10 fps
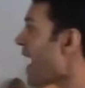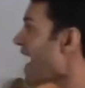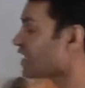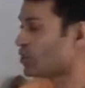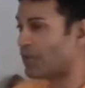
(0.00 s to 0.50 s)

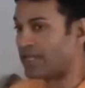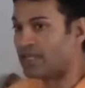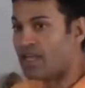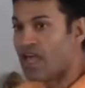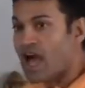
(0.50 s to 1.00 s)
pathway,
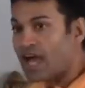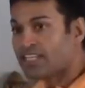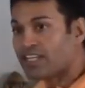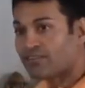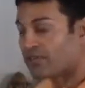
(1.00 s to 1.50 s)
a
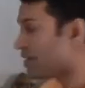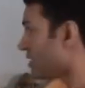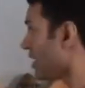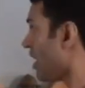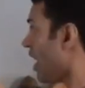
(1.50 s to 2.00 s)

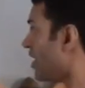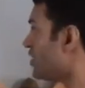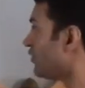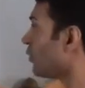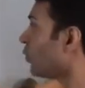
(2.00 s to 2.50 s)
different
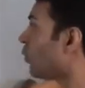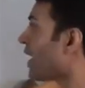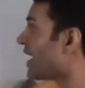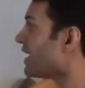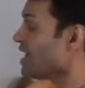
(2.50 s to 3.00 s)

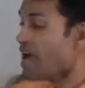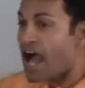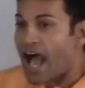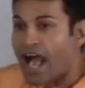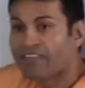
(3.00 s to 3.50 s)
way
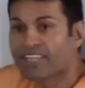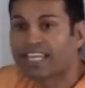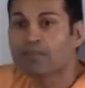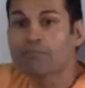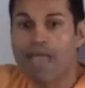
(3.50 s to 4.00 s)
of
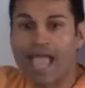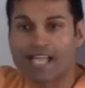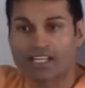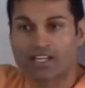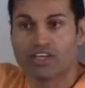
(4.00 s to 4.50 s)
getting
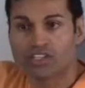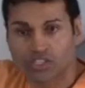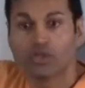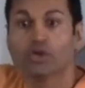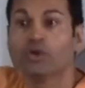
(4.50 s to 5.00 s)
back
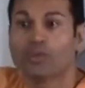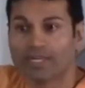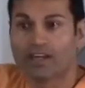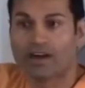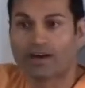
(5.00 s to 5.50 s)
to who
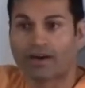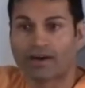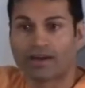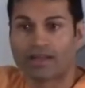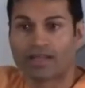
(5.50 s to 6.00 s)
we are.
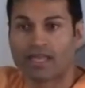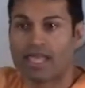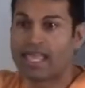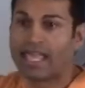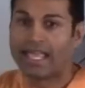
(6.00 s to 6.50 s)

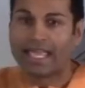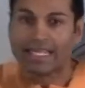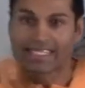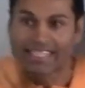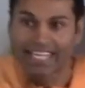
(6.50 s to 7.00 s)

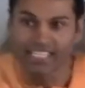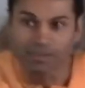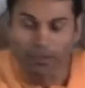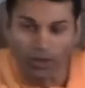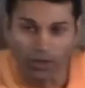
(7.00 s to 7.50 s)
And today's
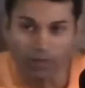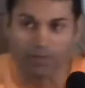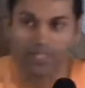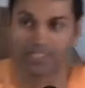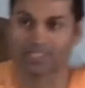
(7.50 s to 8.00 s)

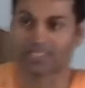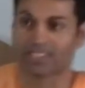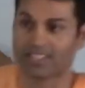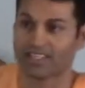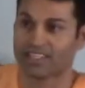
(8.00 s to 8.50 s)

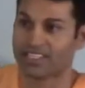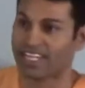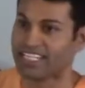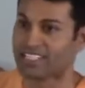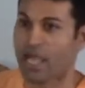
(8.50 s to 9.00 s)
purpose,
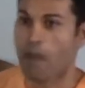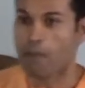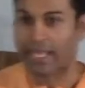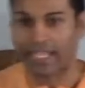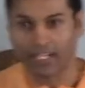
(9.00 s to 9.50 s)
today's
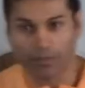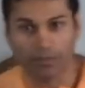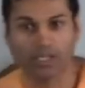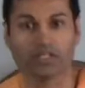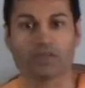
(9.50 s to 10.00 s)
inner
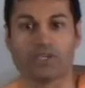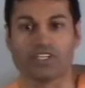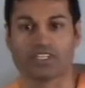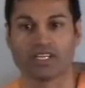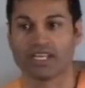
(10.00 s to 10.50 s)

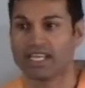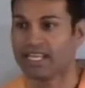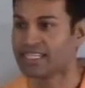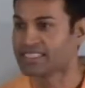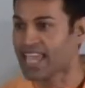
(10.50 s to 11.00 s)
pilgrimage,
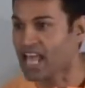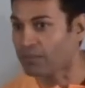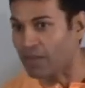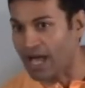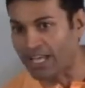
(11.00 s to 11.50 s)
is to
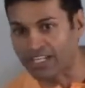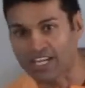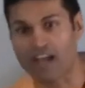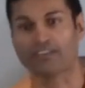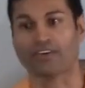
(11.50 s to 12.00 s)
help
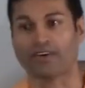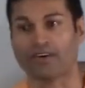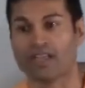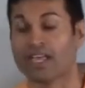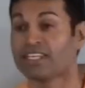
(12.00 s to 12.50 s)
uncover,
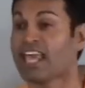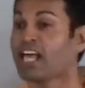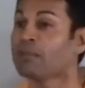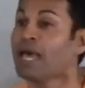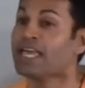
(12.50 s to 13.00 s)
to
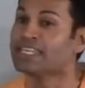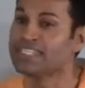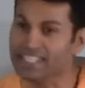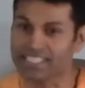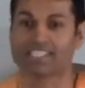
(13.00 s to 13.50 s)
help
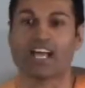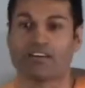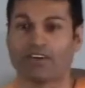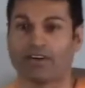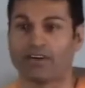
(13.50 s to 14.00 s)

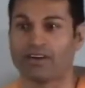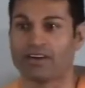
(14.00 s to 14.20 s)
discover